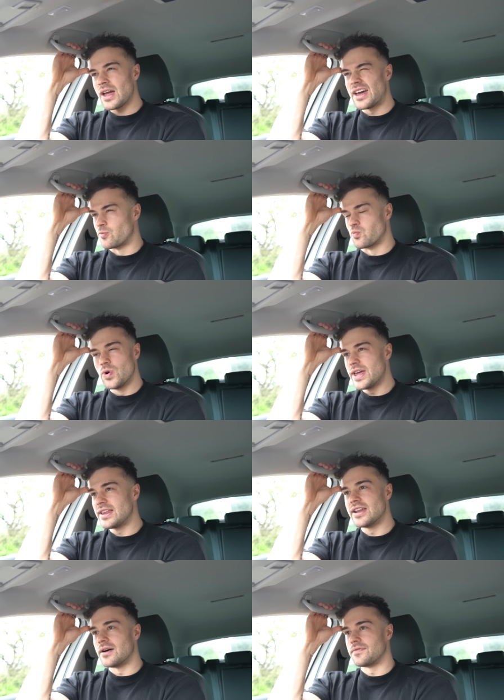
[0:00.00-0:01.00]
and
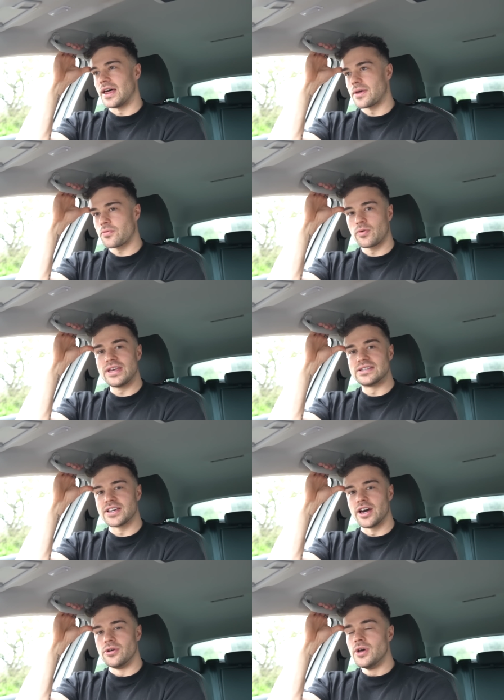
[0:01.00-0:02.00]
weirdly enough like three years
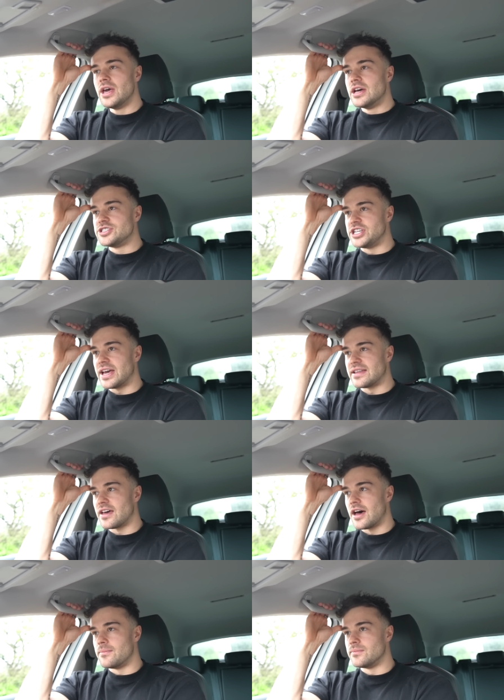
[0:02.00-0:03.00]
ago she had
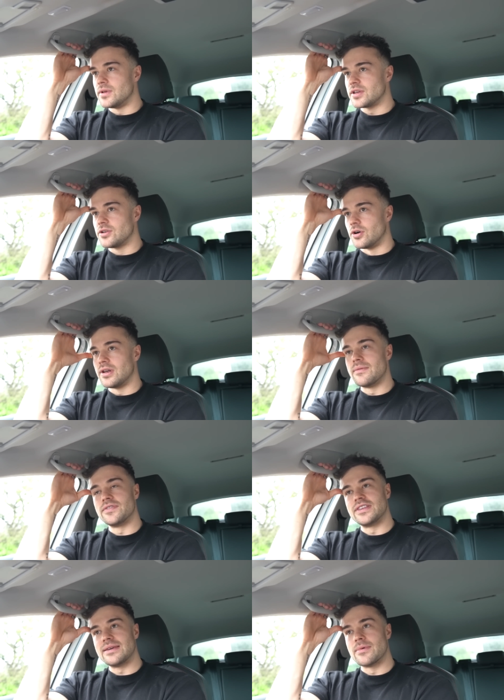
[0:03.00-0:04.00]
um, got
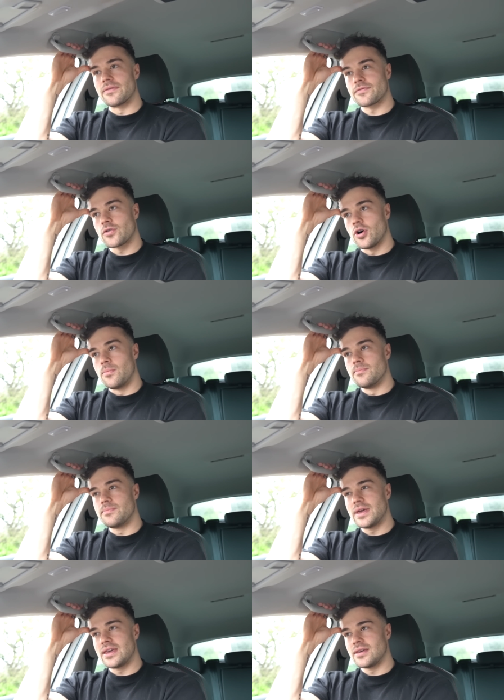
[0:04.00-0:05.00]
lymphedema from
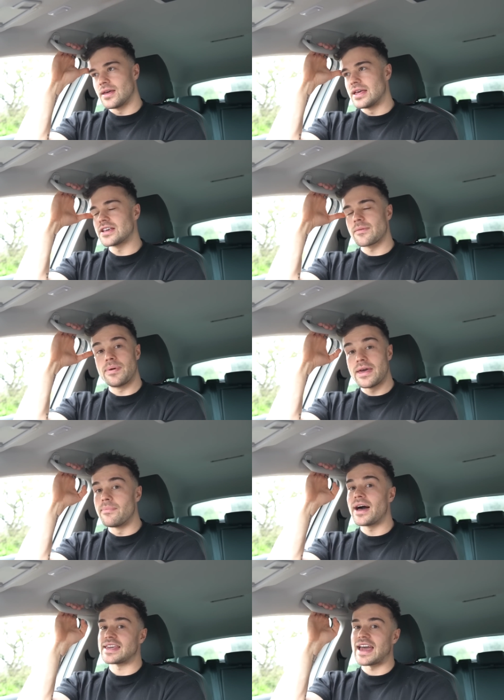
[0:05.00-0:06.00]
being it's like bitten
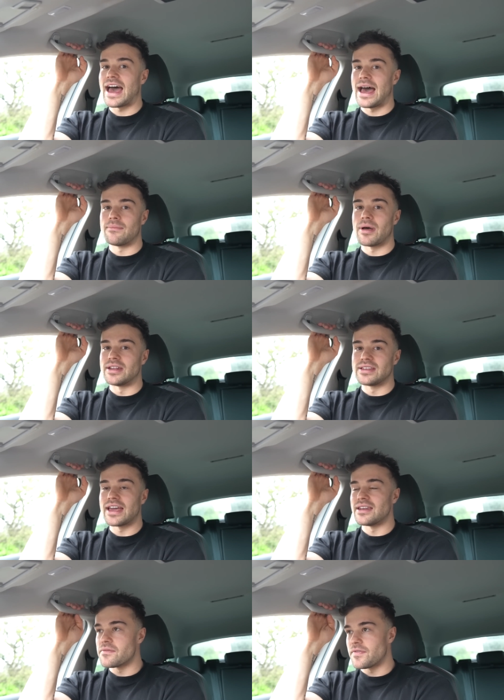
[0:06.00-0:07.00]
by a cat and then
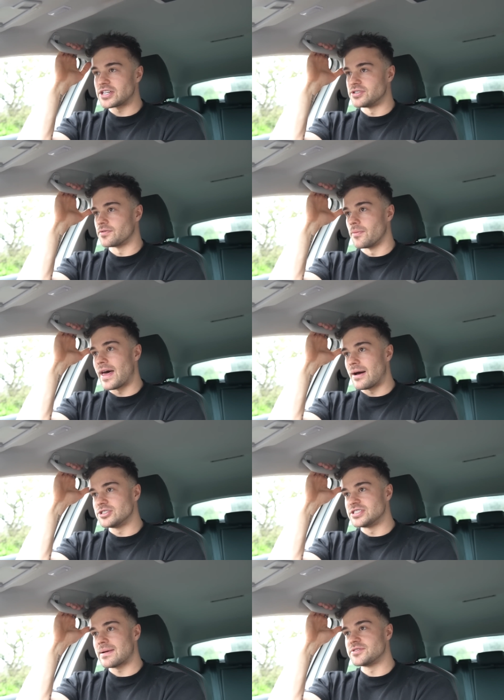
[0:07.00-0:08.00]
getting an infection from that
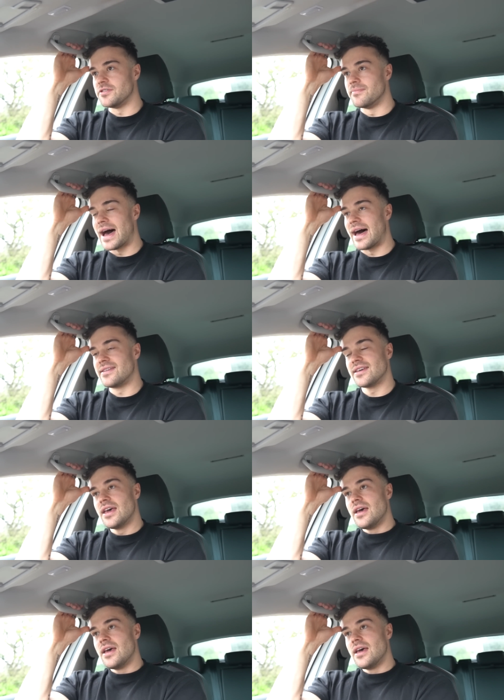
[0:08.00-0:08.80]
which is absolutely mad